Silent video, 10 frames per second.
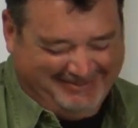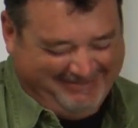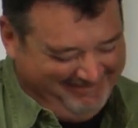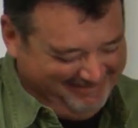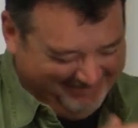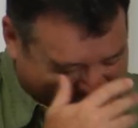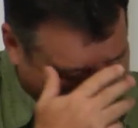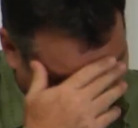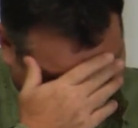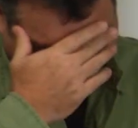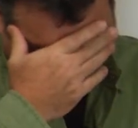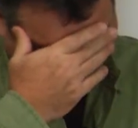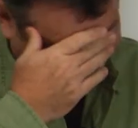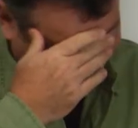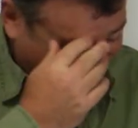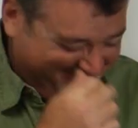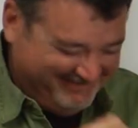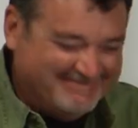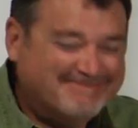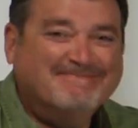
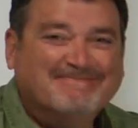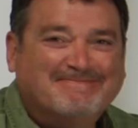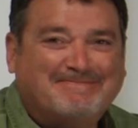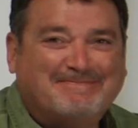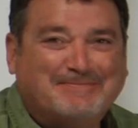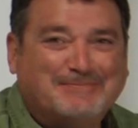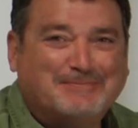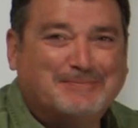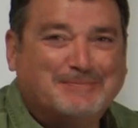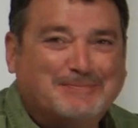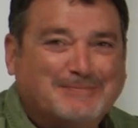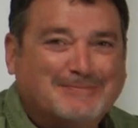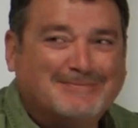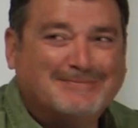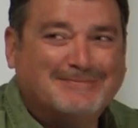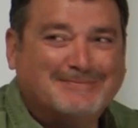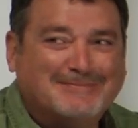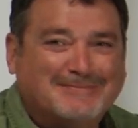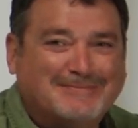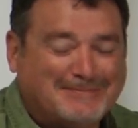
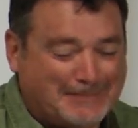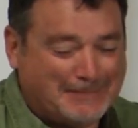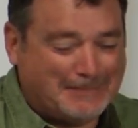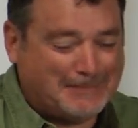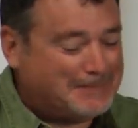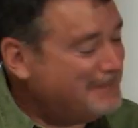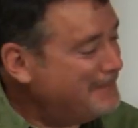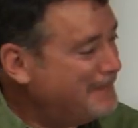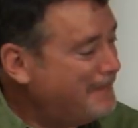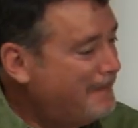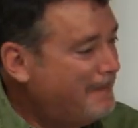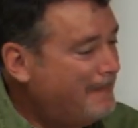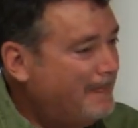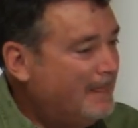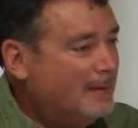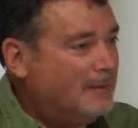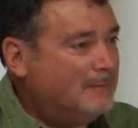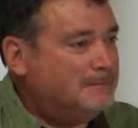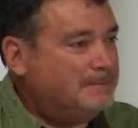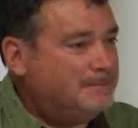
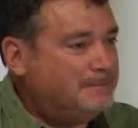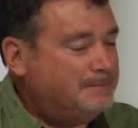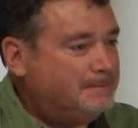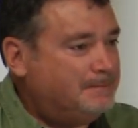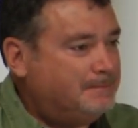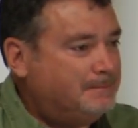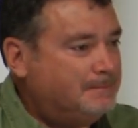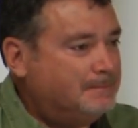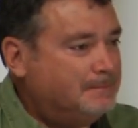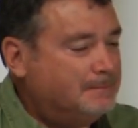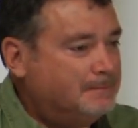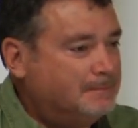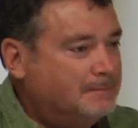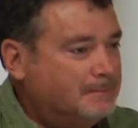[no speech]